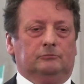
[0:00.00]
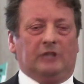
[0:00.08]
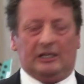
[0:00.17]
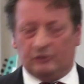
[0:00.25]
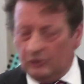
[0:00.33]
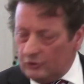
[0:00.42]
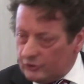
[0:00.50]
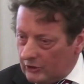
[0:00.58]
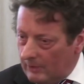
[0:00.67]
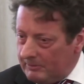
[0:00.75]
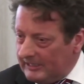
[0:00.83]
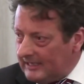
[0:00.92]
that you
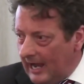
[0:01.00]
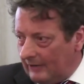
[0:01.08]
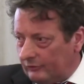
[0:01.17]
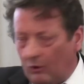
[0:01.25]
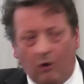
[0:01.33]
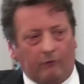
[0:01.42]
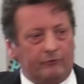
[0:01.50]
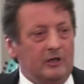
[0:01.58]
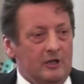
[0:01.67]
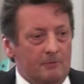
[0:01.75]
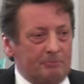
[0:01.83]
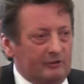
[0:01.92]
shall be cut
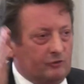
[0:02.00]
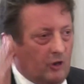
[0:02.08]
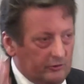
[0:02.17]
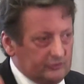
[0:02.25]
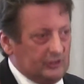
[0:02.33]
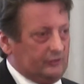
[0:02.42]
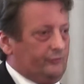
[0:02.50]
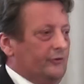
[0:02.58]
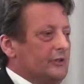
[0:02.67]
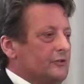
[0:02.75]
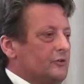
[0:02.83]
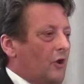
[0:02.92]
off. But not just for
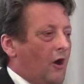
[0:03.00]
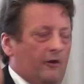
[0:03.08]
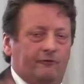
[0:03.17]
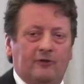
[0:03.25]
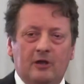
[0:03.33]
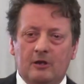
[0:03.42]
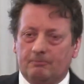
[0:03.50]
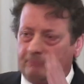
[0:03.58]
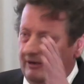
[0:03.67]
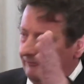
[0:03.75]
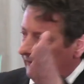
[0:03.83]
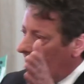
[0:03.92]
this life,
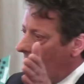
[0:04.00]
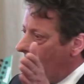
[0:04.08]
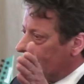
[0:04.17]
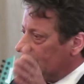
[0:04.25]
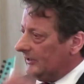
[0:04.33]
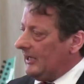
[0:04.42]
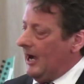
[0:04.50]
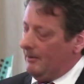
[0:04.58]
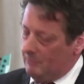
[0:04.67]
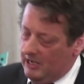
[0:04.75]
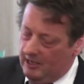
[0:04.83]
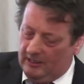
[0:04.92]
but for the life to
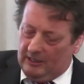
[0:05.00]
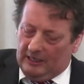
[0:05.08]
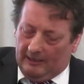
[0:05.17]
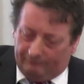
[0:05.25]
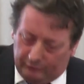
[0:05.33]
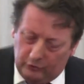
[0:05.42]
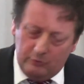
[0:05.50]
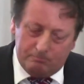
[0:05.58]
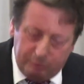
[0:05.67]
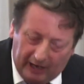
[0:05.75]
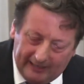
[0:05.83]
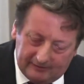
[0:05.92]
come. If you
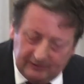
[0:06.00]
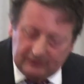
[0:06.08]
break